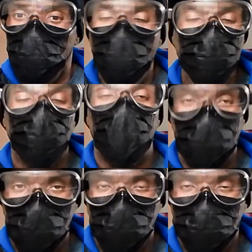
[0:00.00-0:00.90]

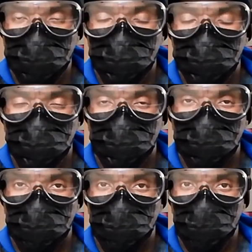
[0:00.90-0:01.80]
Everybody
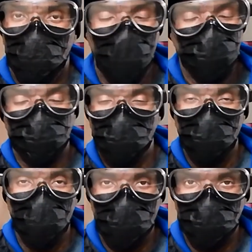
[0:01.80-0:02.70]
has to be
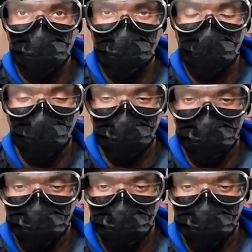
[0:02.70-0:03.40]
quarantined now.